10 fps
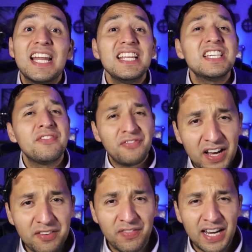Today's a
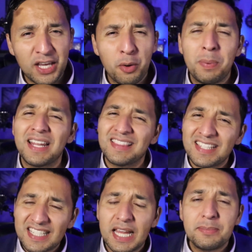fun video, but at
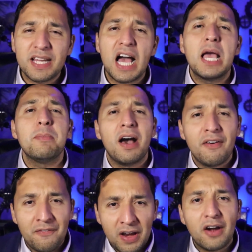the same time,
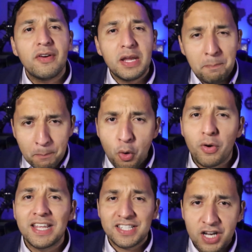a very
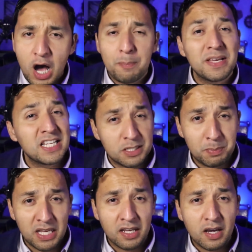important topic
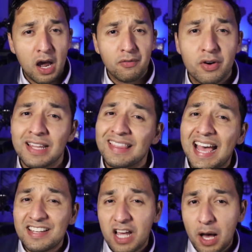is being covered,
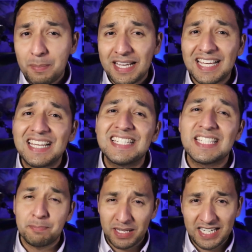and that topic
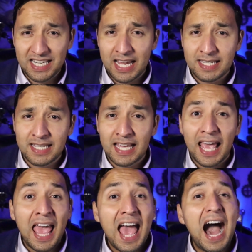is split
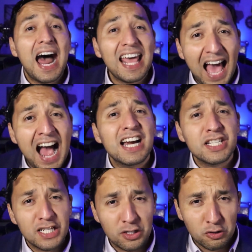testing. How to
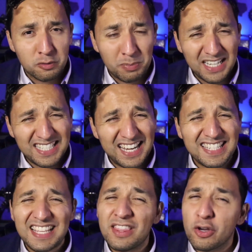actually do split
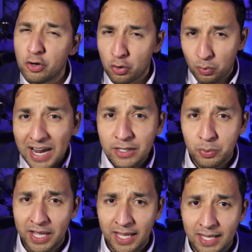testing the
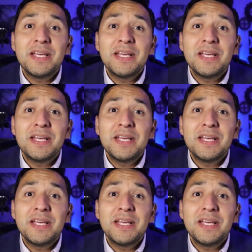correct way.